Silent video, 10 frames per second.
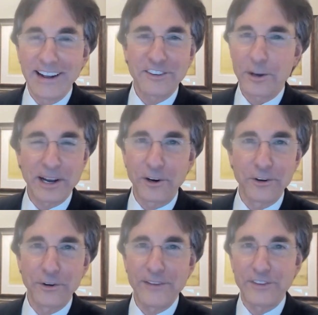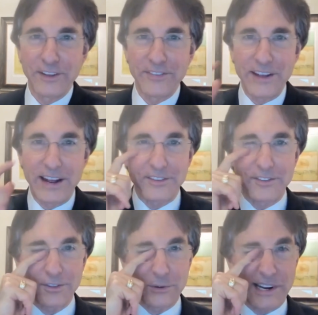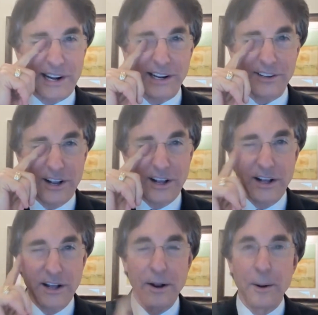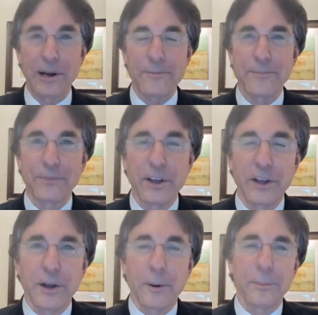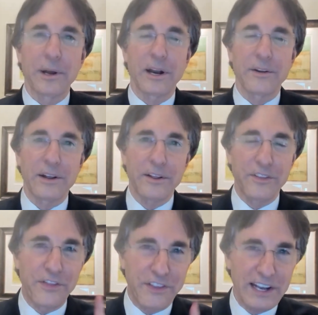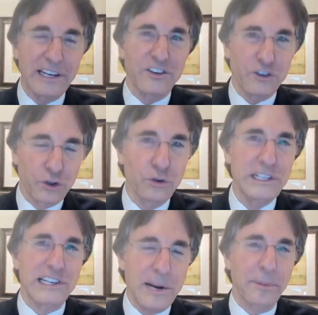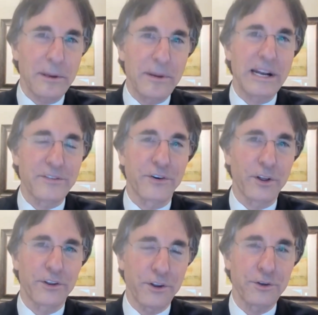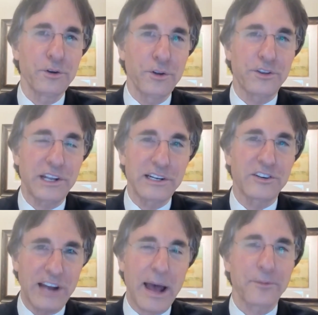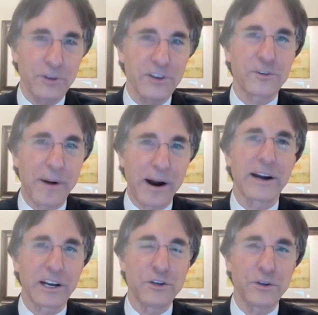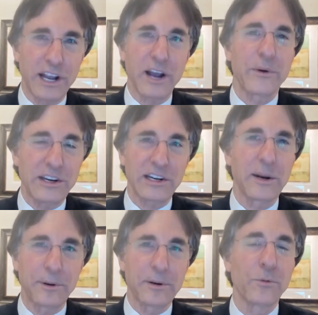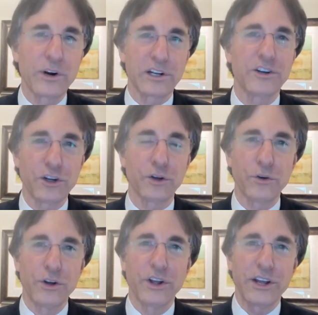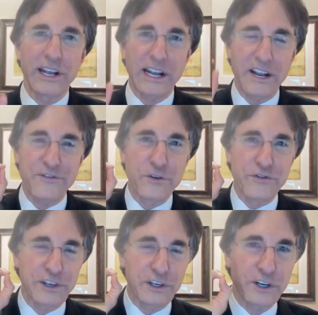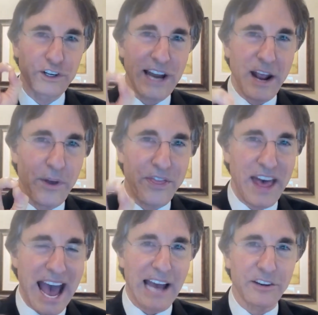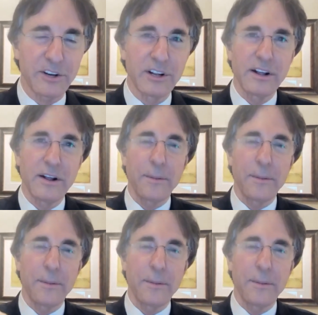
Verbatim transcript: That's something I don't do. I haven't done that in three decades. But, but the thing that's truly deeply meaningful, the thing that's absolutely inspiring that you can't wait to get up in the morning and do, if you fill your day with that